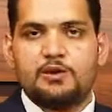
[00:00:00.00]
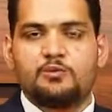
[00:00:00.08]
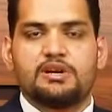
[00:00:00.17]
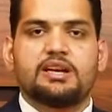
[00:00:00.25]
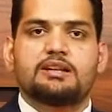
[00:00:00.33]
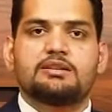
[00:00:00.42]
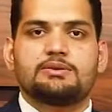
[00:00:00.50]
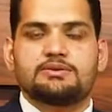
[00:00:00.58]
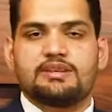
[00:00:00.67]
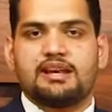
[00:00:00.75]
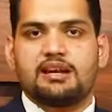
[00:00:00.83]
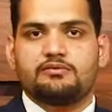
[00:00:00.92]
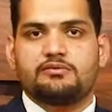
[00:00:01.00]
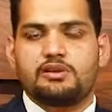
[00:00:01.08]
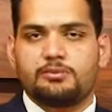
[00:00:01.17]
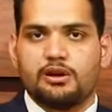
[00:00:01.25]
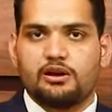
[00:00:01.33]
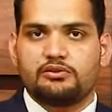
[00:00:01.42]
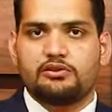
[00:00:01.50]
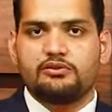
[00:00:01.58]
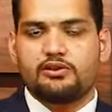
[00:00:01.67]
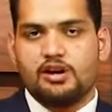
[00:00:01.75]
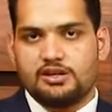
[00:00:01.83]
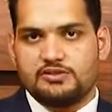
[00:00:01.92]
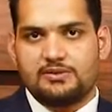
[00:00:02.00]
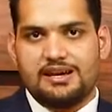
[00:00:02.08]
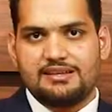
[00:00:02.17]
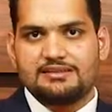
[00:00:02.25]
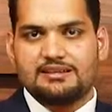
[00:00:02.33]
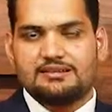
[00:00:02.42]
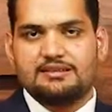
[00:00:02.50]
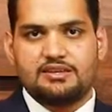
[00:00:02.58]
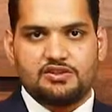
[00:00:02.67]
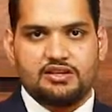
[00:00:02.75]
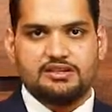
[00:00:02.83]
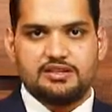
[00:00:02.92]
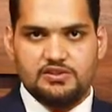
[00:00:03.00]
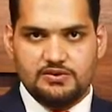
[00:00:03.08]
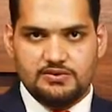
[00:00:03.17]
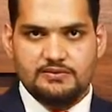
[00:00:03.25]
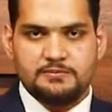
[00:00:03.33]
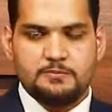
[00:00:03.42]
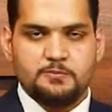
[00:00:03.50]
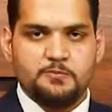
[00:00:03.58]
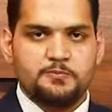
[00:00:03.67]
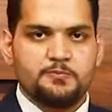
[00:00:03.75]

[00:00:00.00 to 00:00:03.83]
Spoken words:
we can use an adverb clause of contrast in such conditions.